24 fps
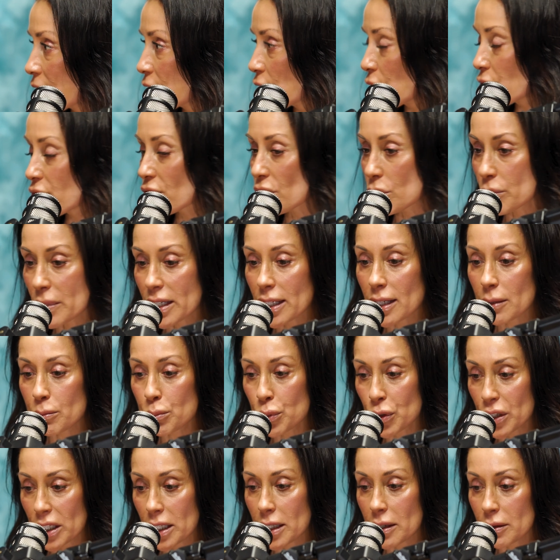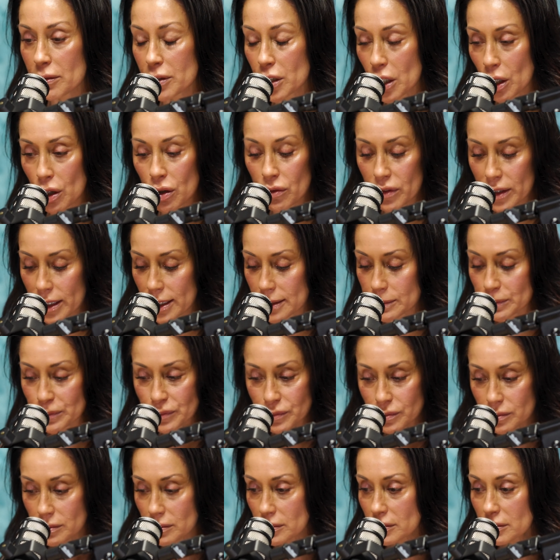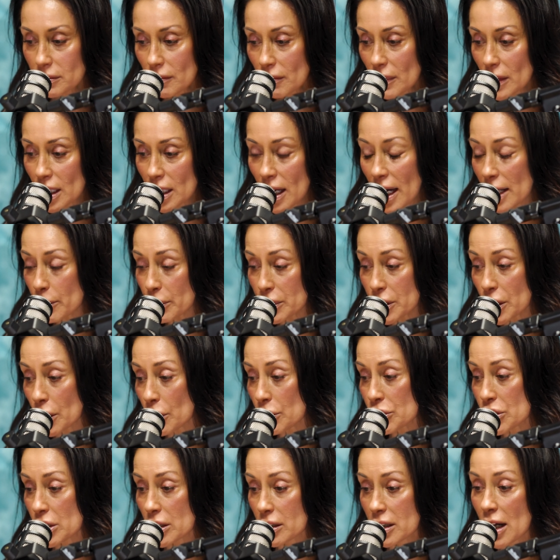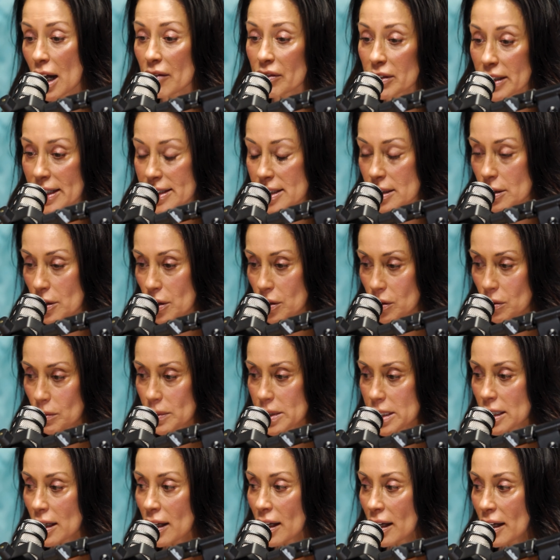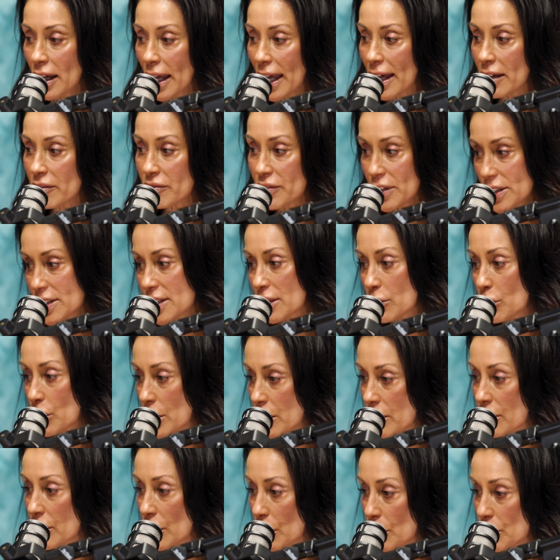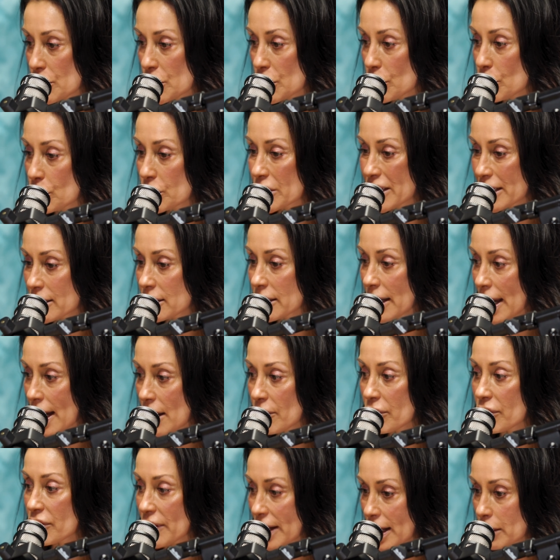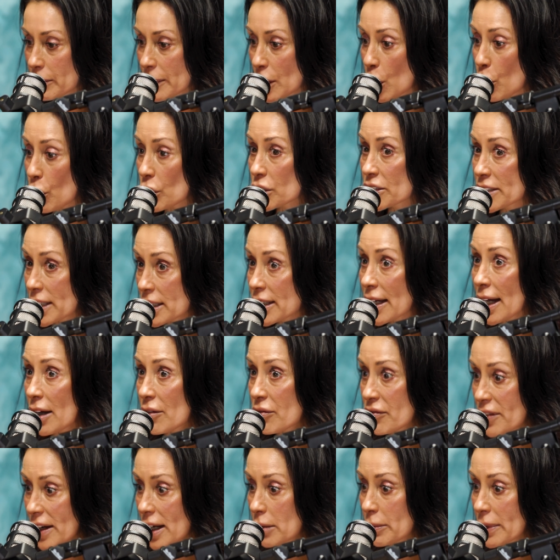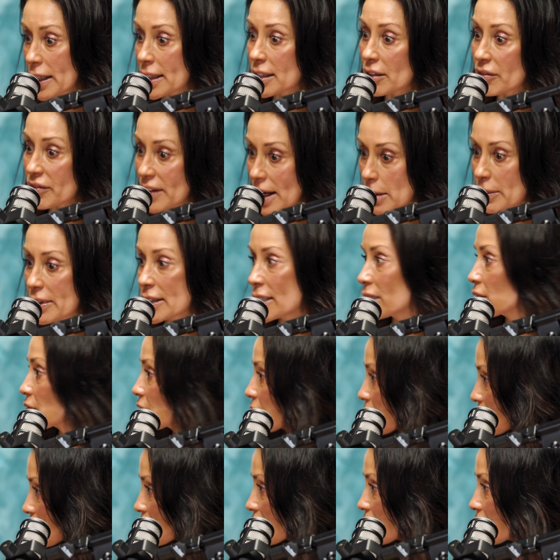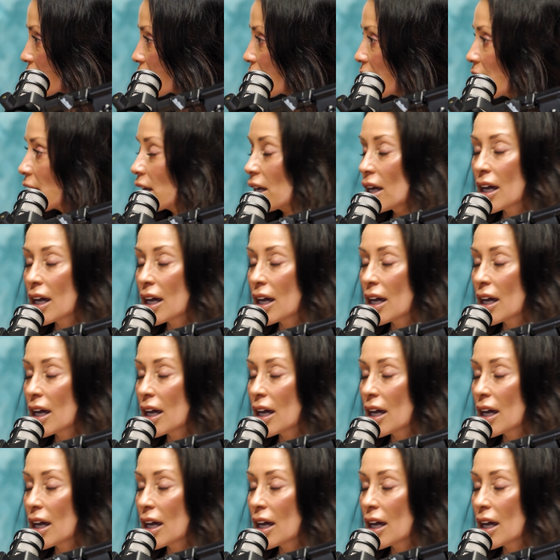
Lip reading: I know for me, pre-COVID, I would go to the convalescent homes and visit with those who didn't have family or did have family and the family didn't visit.